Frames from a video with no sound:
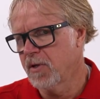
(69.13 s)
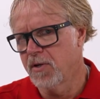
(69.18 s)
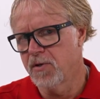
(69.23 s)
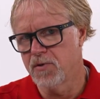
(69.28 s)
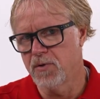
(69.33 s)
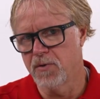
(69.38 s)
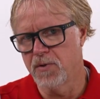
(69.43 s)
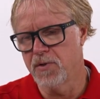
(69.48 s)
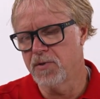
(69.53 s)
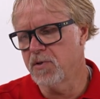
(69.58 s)

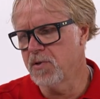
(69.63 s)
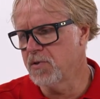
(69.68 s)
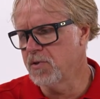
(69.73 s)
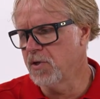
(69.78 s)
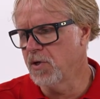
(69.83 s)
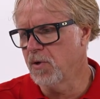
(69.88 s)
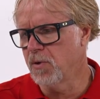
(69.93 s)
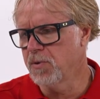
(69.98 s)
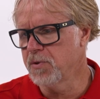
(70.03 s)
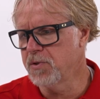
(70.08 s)
So this is
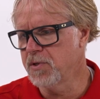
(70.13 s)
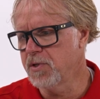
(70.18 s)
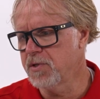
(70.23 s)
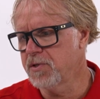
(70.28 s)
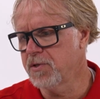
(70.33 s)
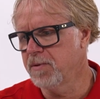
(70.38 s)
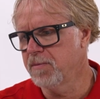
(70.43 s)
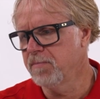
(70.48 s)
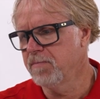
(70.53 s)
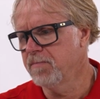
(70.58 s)
the old
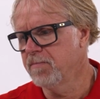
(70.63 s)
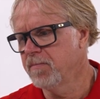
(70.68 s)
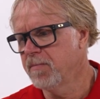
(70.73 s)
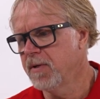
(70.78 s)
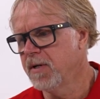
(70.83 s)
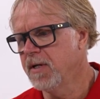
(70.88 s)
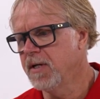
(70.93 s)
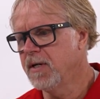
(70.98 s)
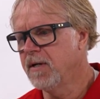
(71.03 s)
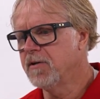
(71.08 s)
system.
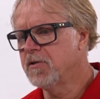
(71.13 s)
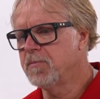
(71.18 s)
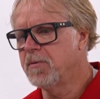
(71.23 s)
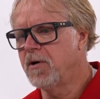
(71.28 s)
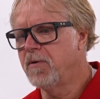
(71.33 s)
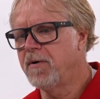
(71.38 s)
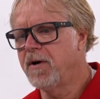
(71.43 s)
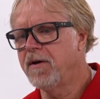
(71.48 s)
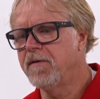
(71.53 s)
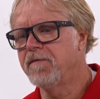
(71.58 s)
It's been
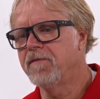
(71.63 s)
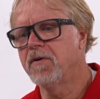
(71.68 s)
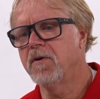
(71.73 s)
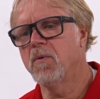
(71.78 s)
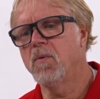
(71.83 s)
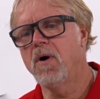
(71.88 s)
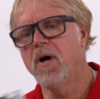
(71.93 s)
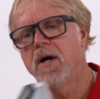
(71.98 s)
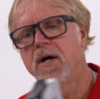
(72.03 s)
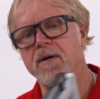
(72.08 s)
around for a
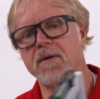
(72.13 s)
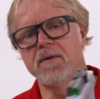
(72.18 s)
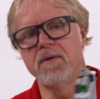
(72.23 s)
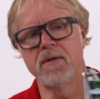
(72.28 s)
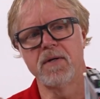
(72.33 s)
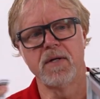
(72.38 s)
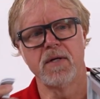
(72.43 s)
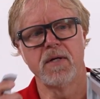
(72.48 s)
while.